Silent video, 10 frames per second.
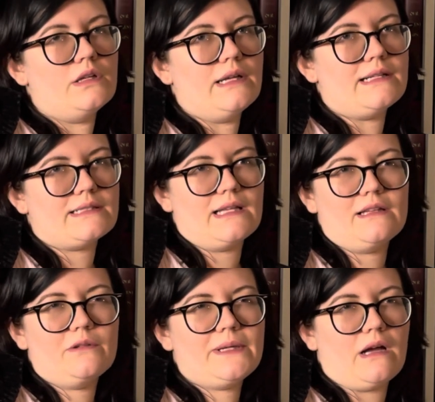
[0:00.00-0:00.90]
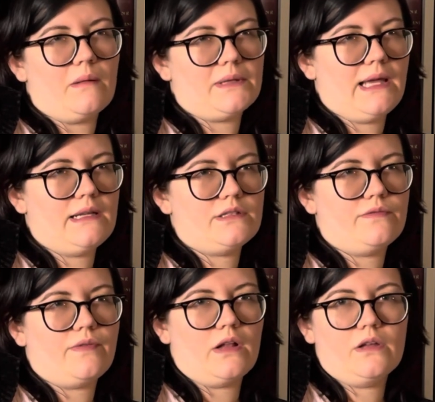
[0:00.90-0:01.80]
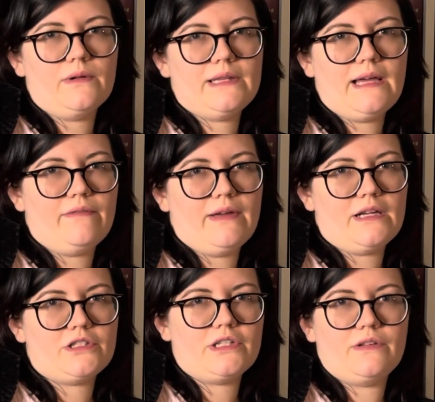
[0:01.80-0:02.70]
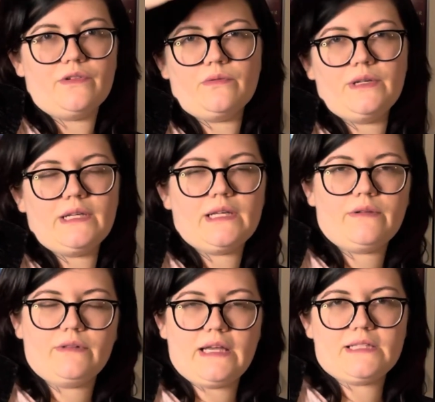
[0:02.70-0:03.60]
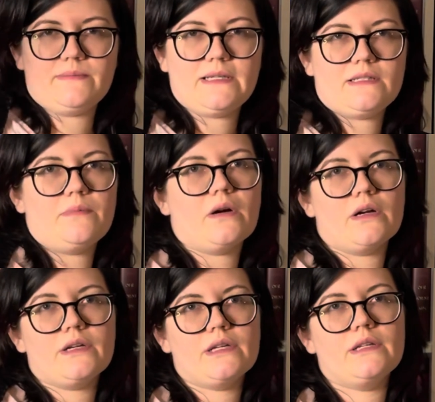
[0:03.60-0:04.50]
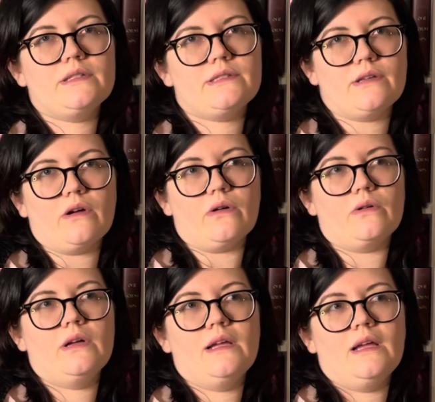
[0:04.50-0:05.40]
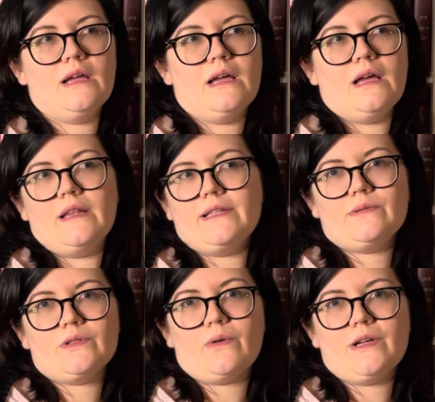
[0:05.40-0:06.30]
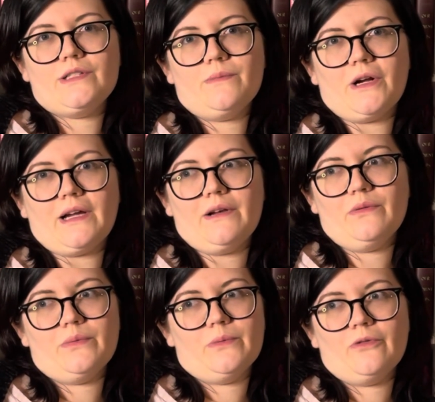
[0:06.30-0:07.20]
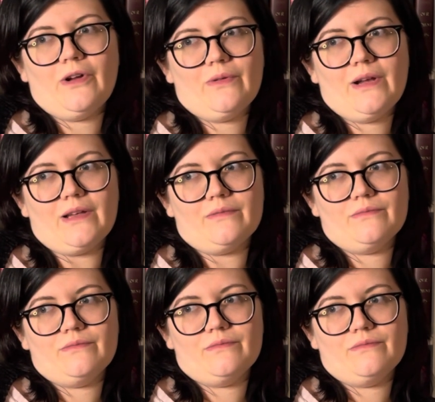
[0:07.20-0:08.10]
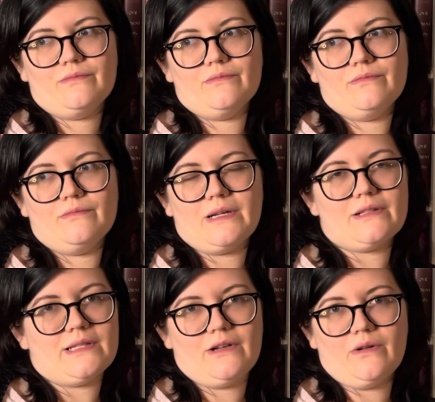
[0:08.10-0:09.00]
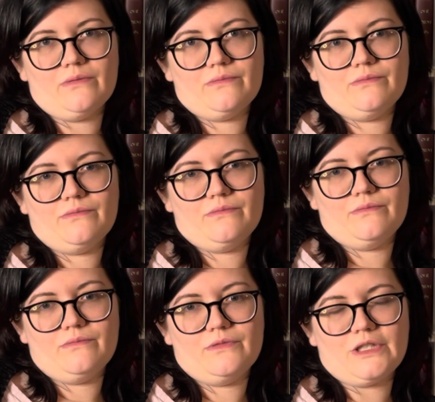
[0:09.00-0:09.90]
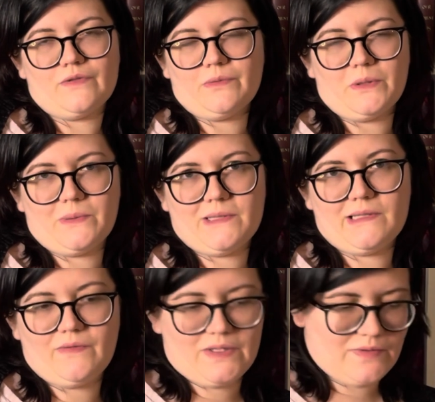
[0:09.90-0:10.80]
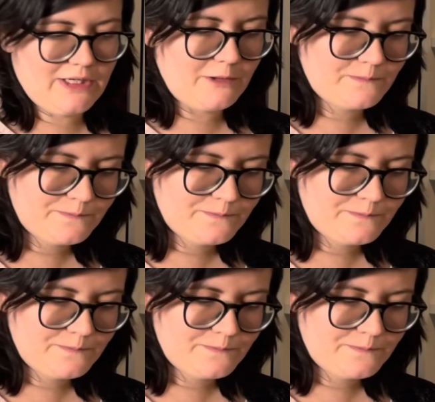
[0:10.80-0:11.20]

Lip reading: And it's a little bit complicated to follow in that fashion if you're reading it that spaced apart. So this one's a question mark. I don't remember if I read it, but I'll say no, just for the purposes of this video.